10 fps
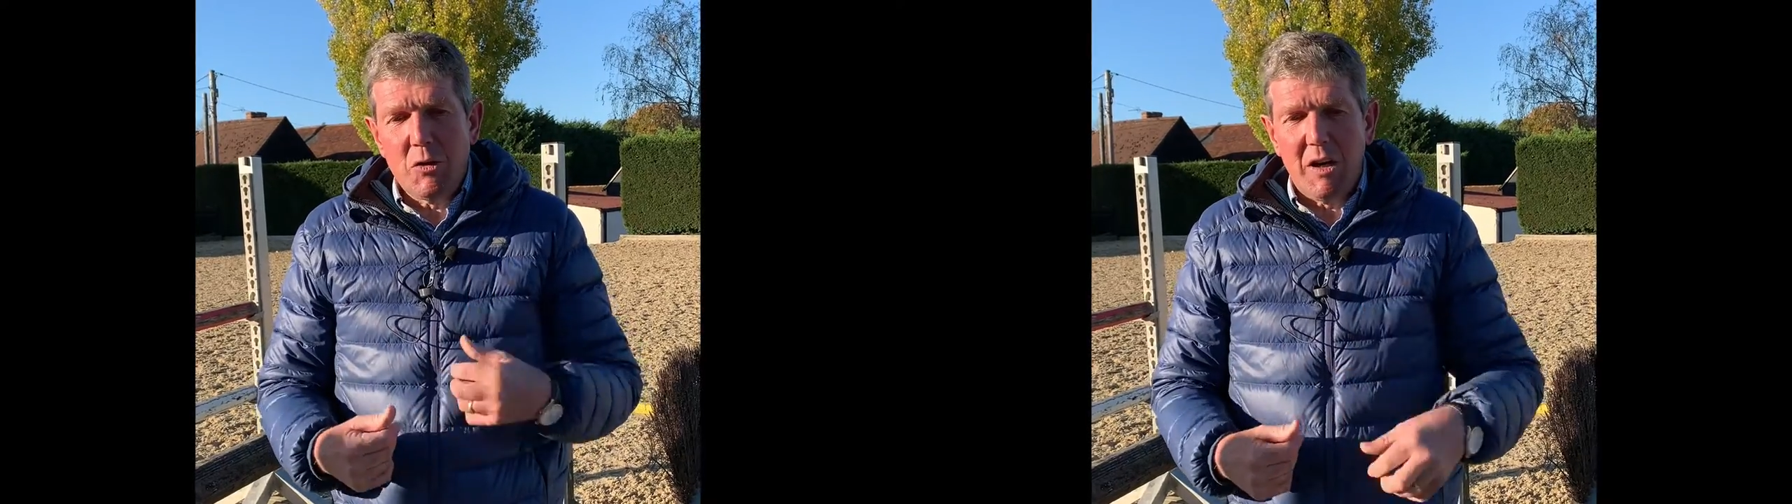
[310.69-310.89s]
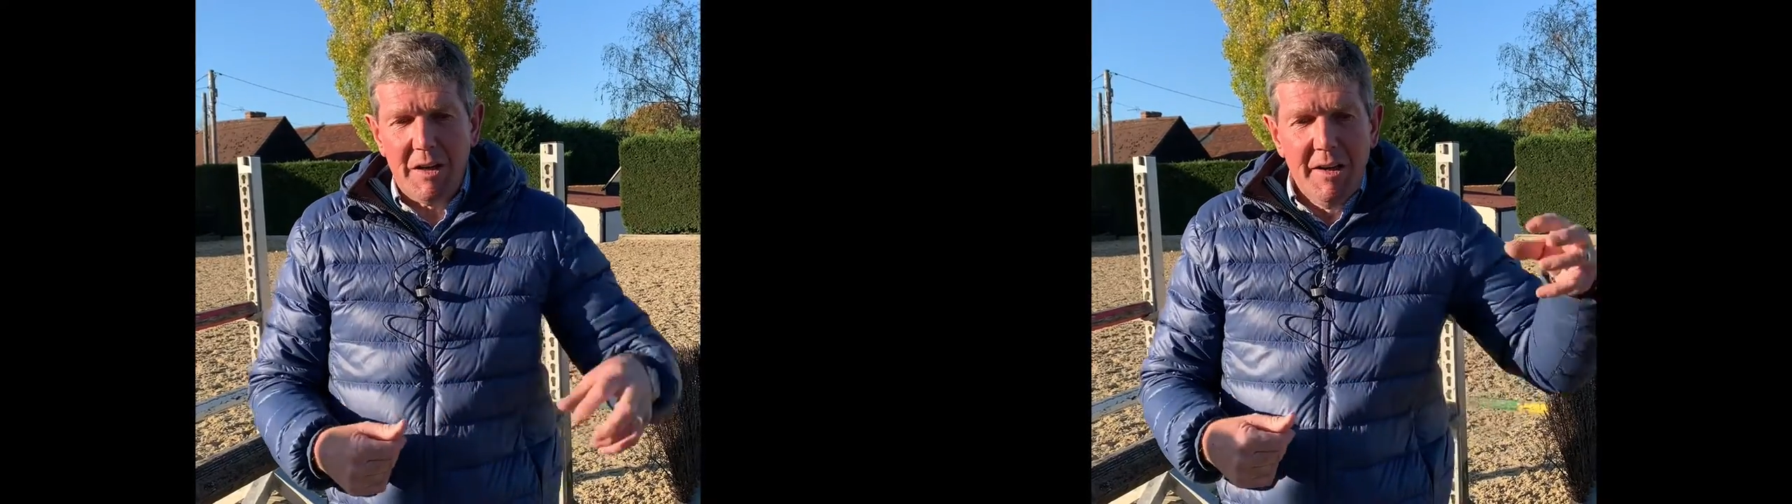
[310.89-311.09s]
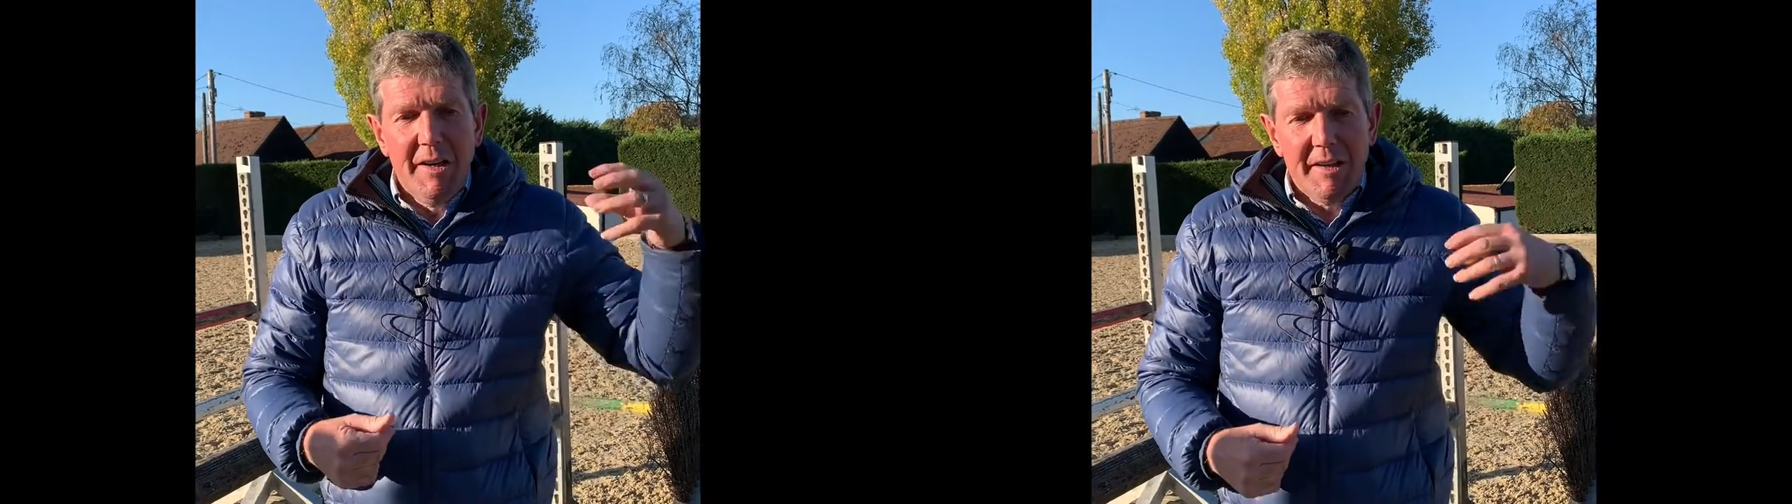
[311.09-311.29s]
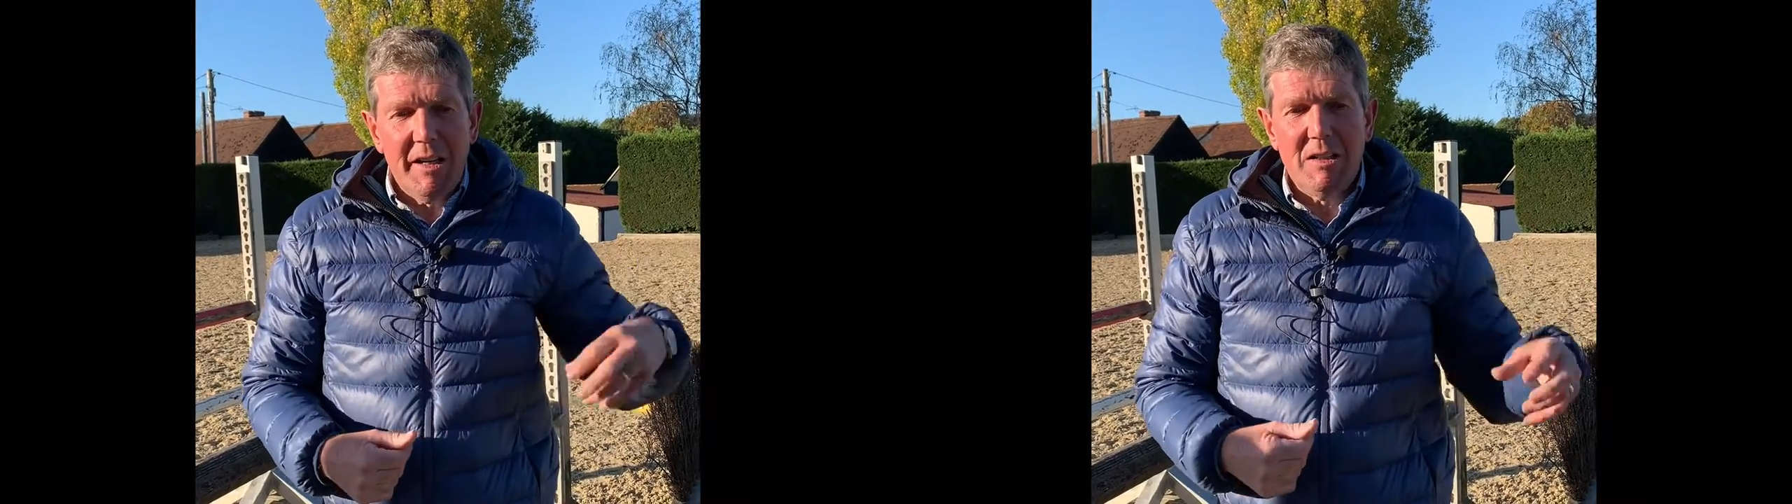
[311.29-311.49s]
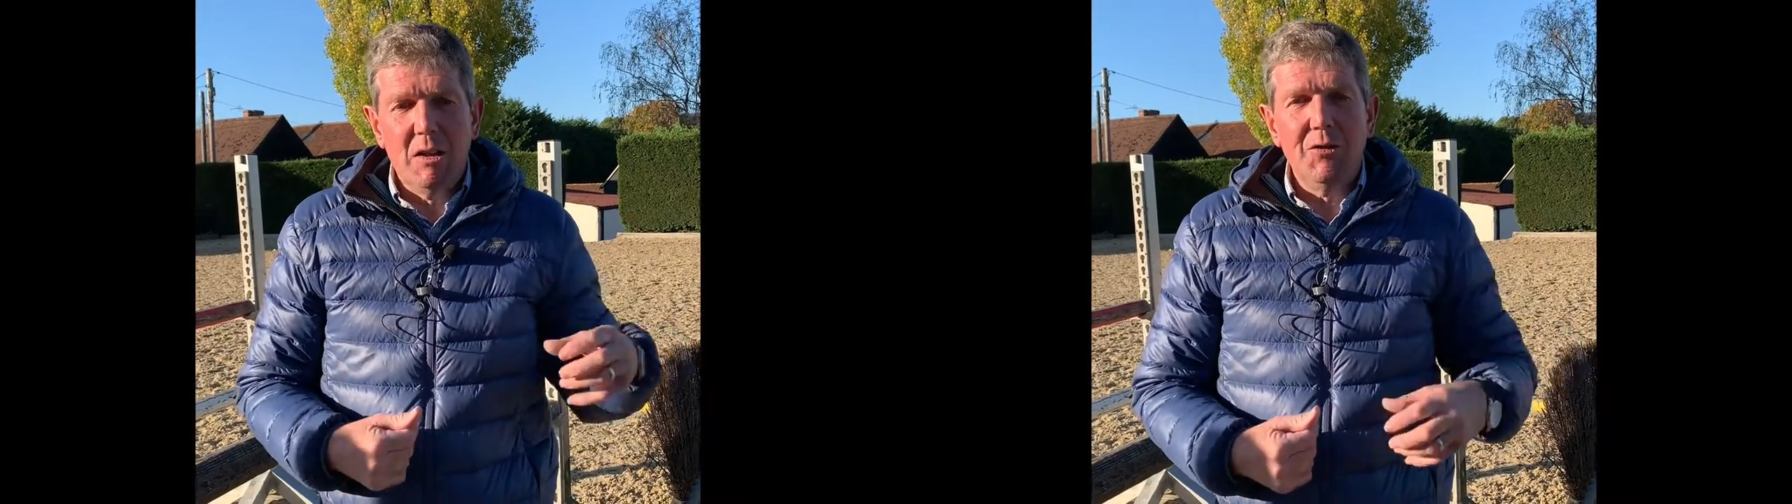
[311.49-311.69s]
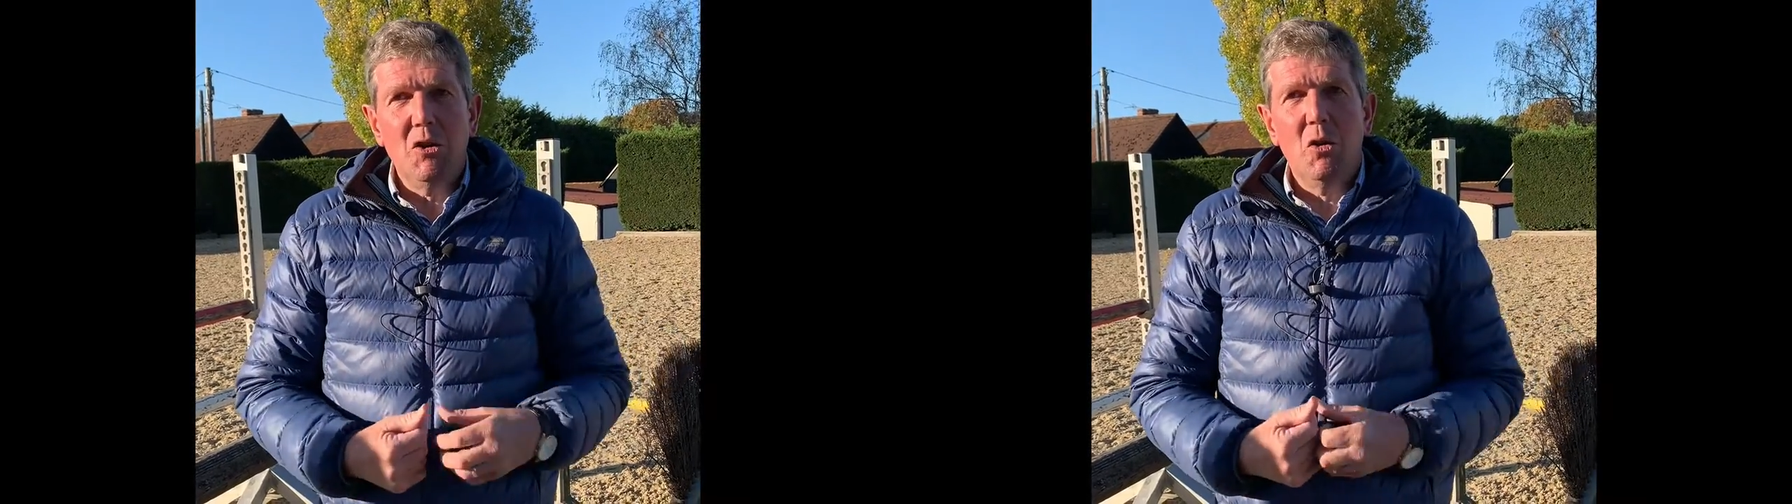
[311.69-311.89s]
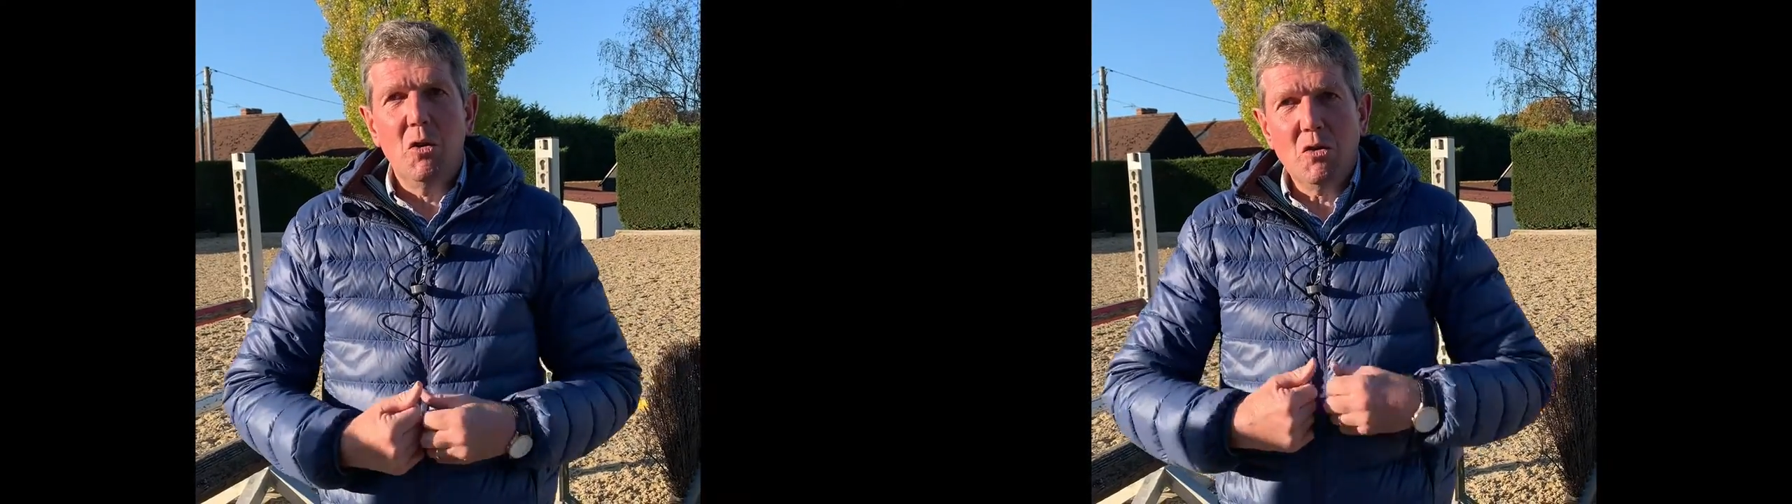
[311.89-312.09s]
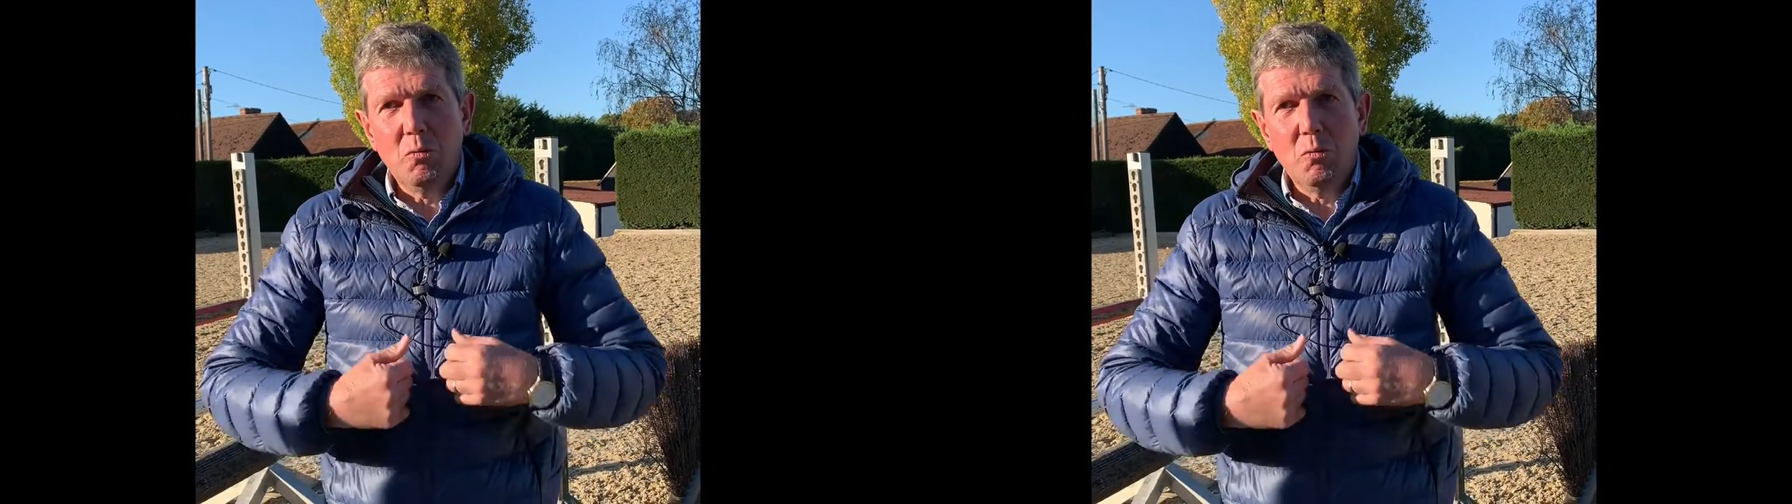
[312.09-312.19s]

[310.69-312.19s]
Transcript: can get off your horse,